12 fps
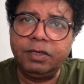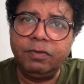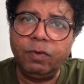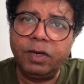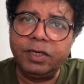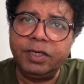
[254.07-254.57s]

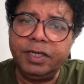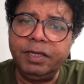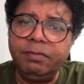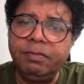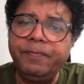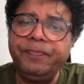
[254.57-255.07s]
One
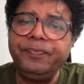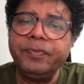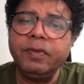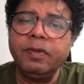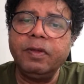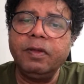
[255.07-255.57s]
team
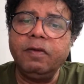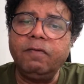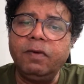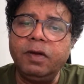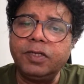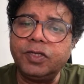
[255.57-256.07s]

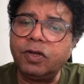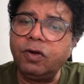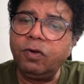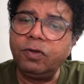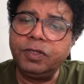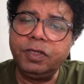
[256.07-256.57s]
works
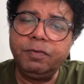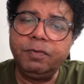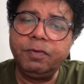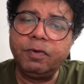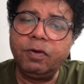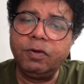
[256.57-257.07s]
closely
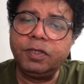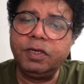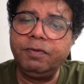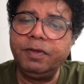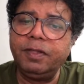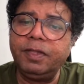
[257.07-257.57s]

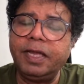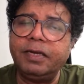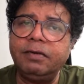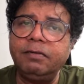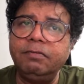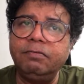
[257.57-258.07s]
with that,
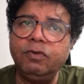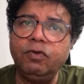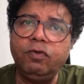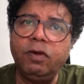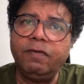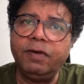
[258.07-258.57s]

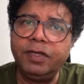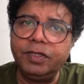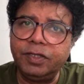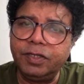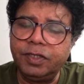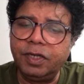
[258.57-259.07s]
whoever
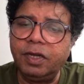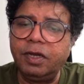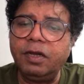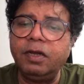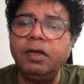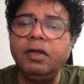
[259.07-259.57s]
is
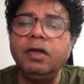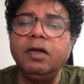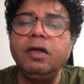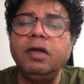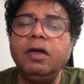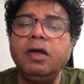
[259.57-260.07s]

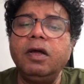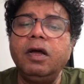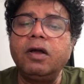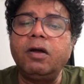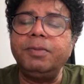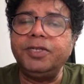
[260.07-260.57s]

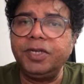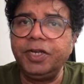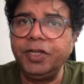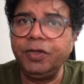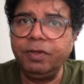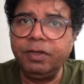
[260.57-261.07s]
commissioning you
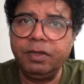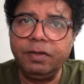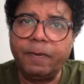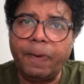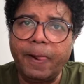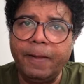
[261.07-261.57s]
the
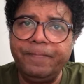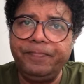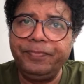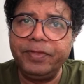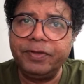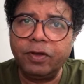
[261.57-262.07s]

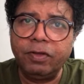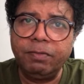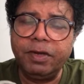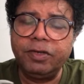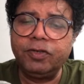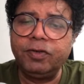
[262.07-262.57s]

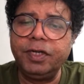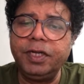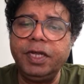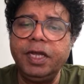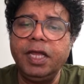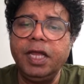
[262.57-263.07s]
documentary,
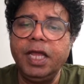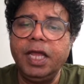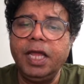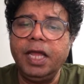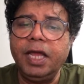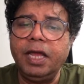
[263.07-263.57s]

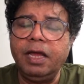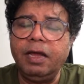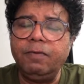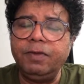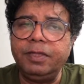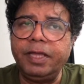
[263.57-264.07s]

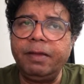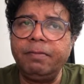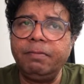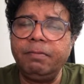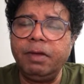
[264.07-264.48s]
with them